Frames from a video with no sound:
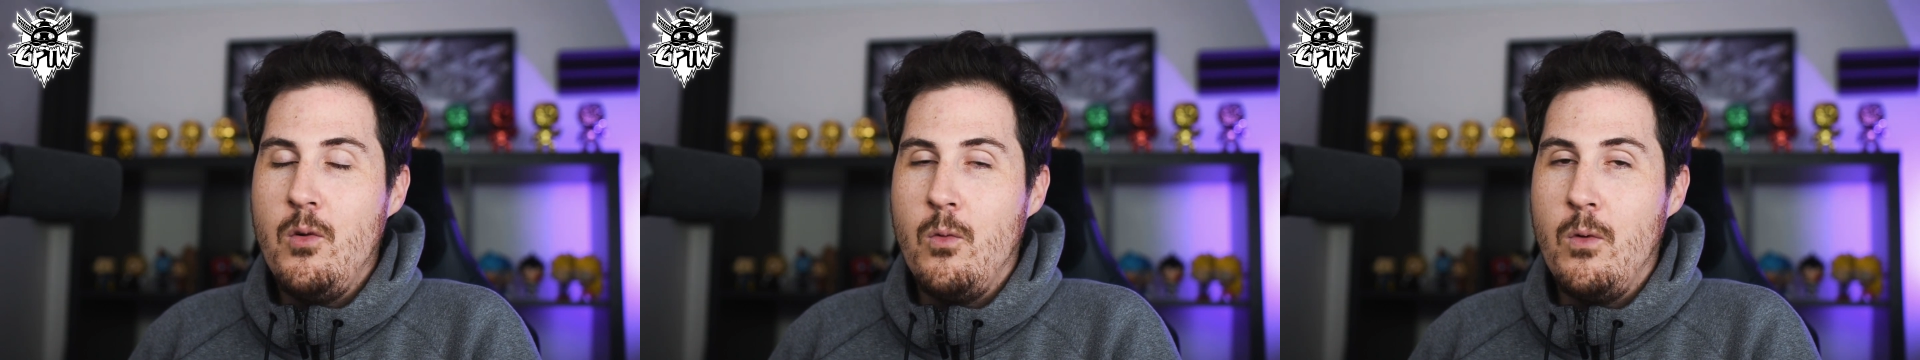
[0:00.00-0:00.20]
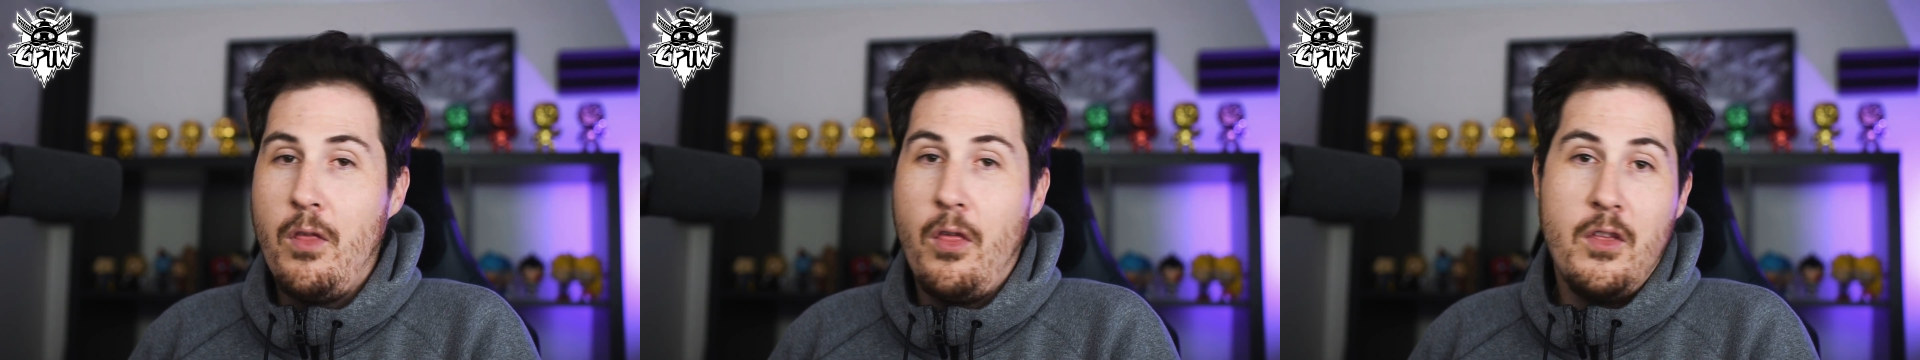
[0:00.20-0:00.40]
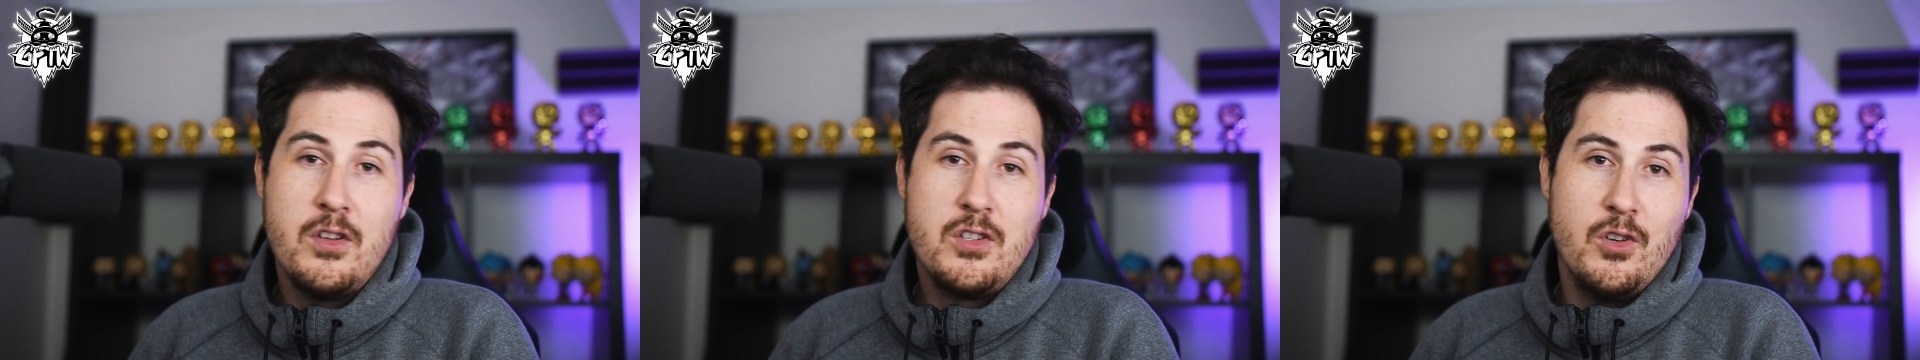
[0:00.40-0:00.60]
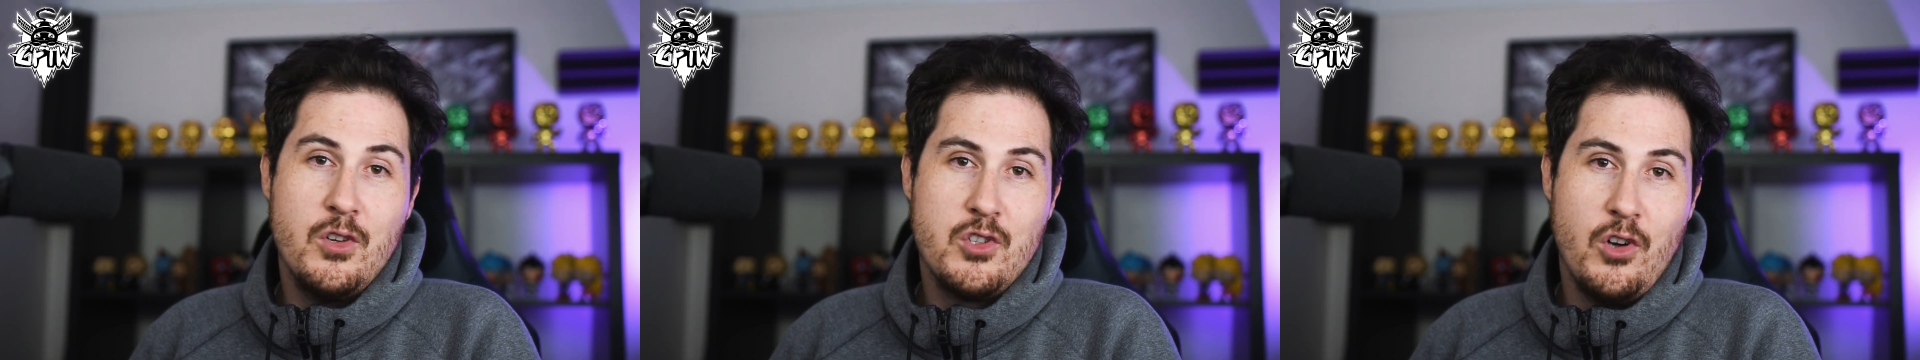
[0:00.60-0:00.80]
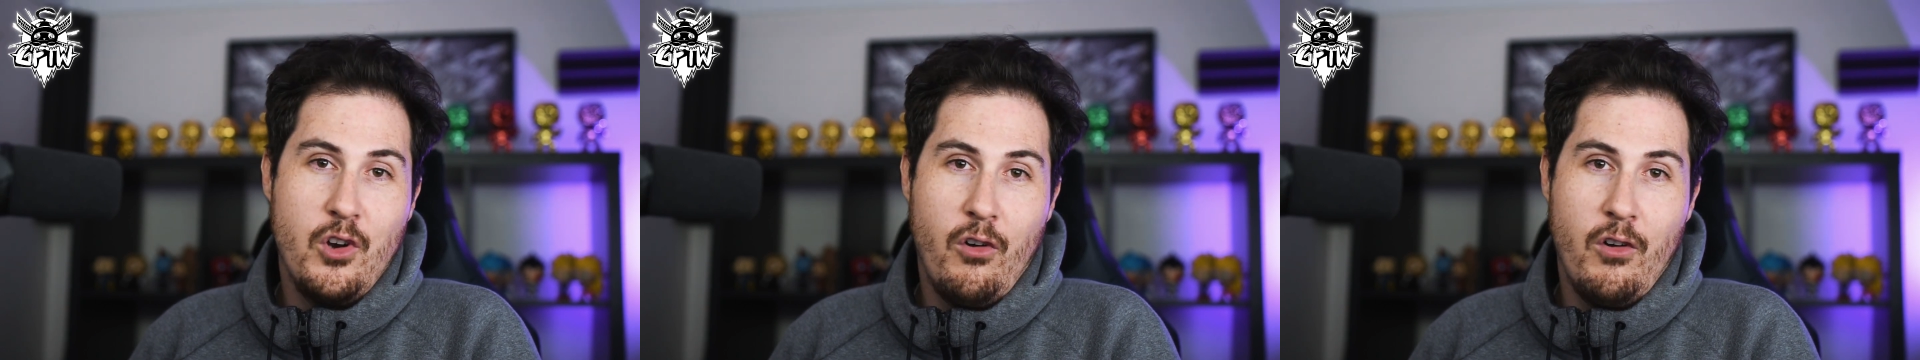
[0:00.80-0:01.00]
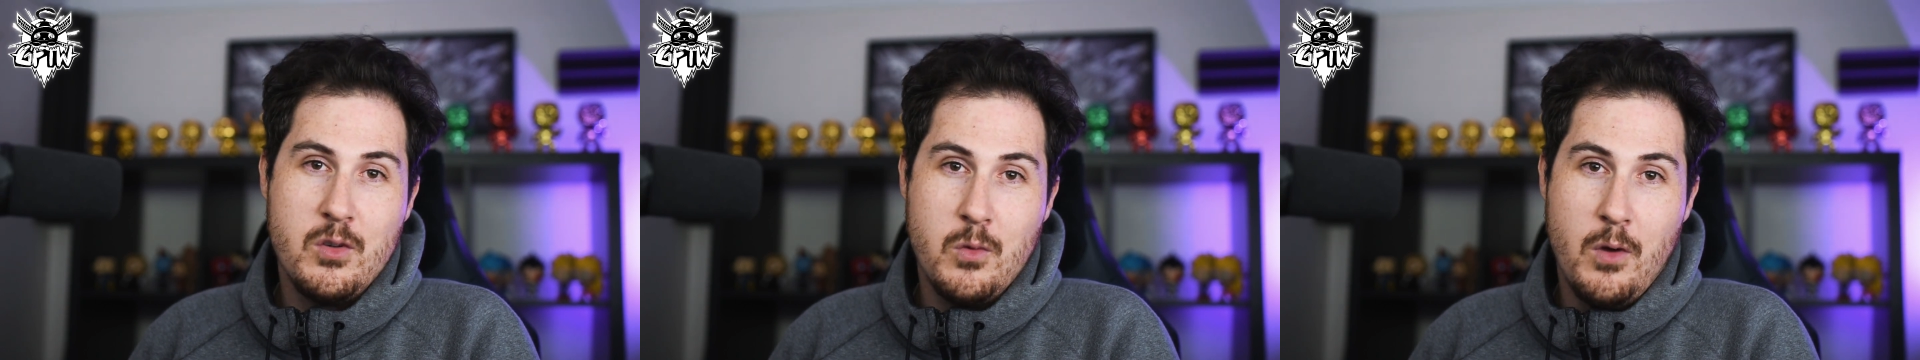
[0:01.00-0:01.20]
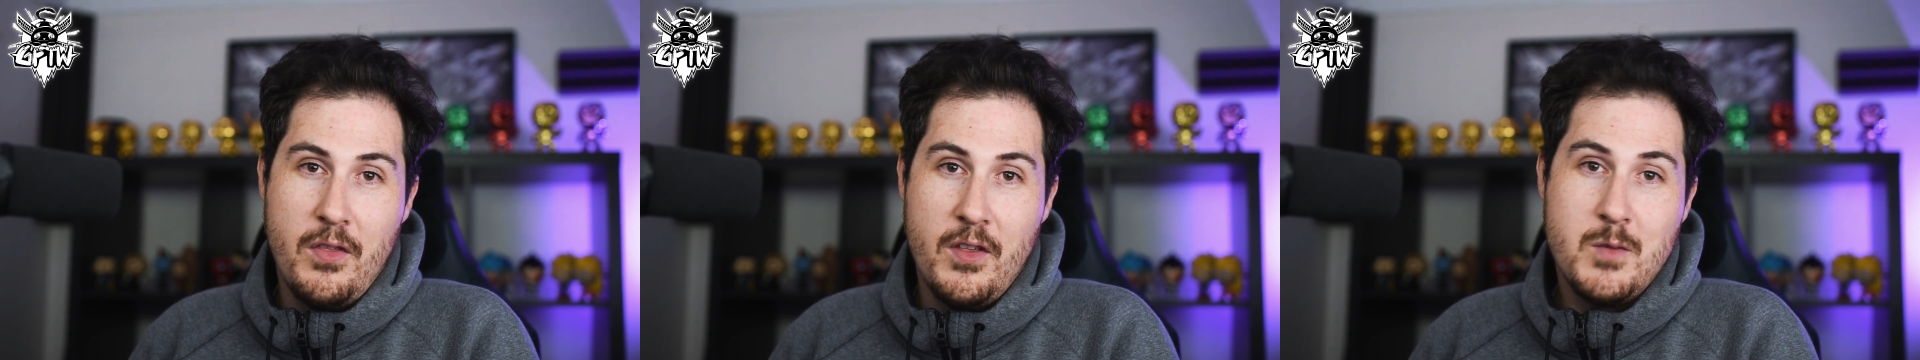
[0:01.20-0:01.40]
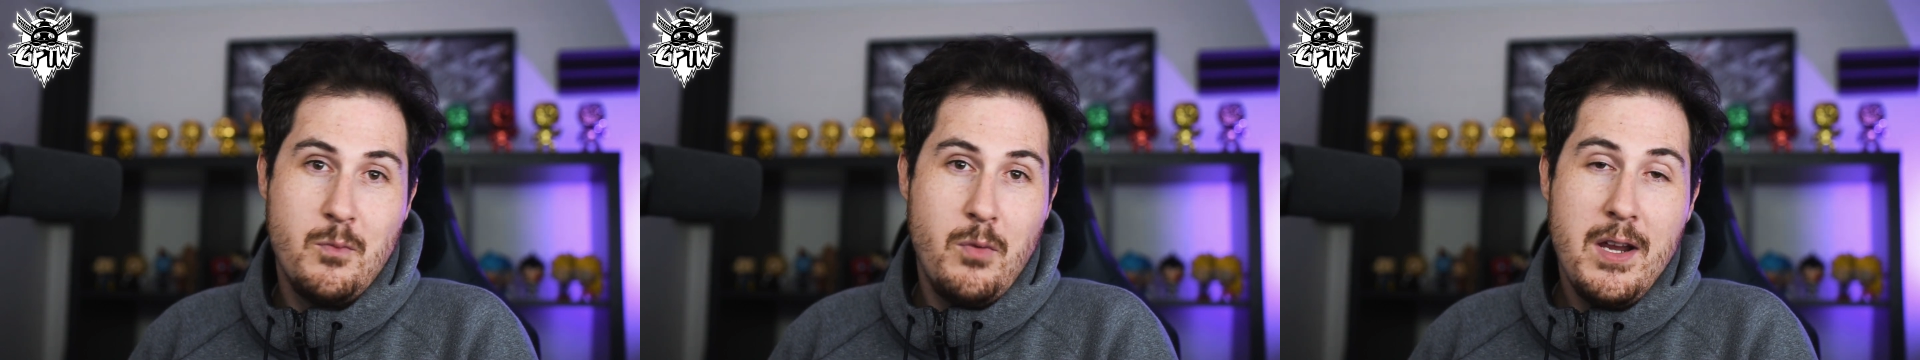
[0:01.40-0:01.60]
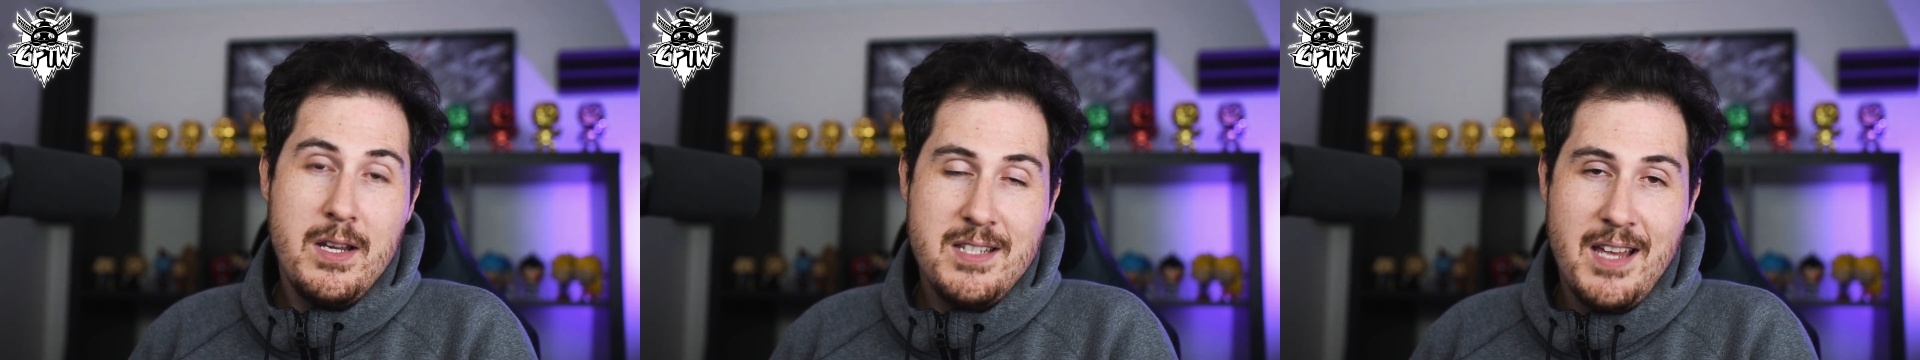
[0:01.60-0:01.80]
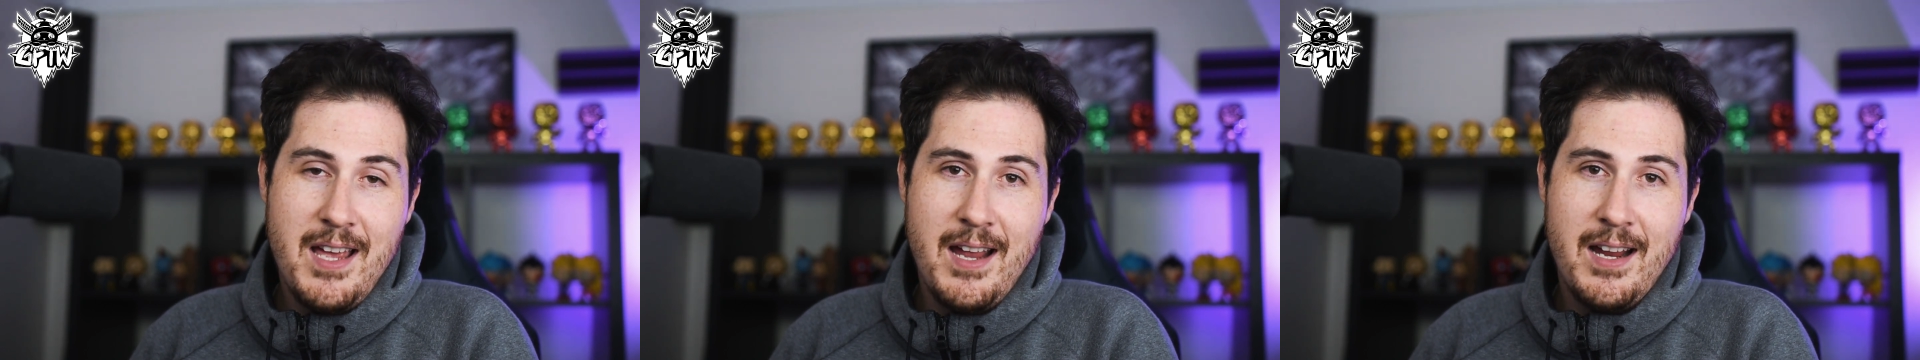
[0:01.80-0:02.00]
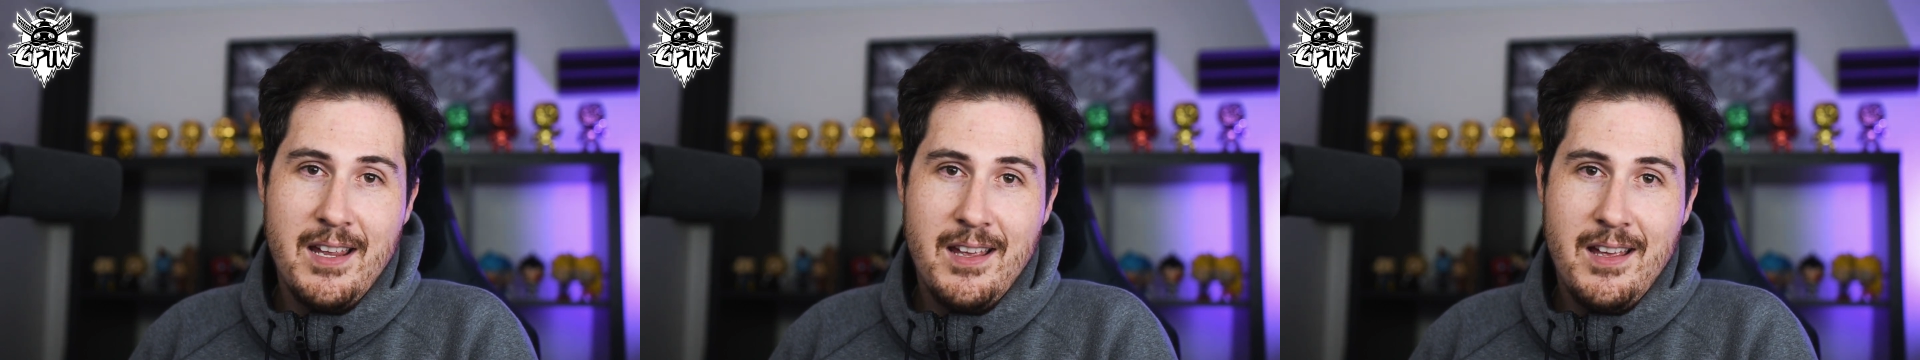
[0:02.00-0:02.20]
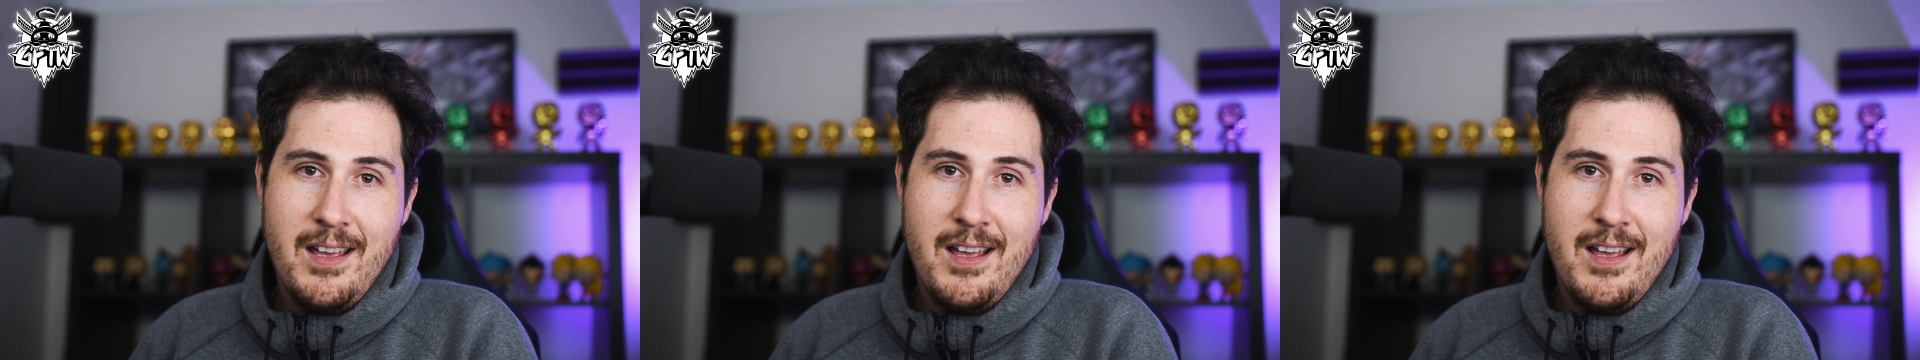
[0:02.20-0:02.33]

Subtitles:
whether this controller is worth its price tag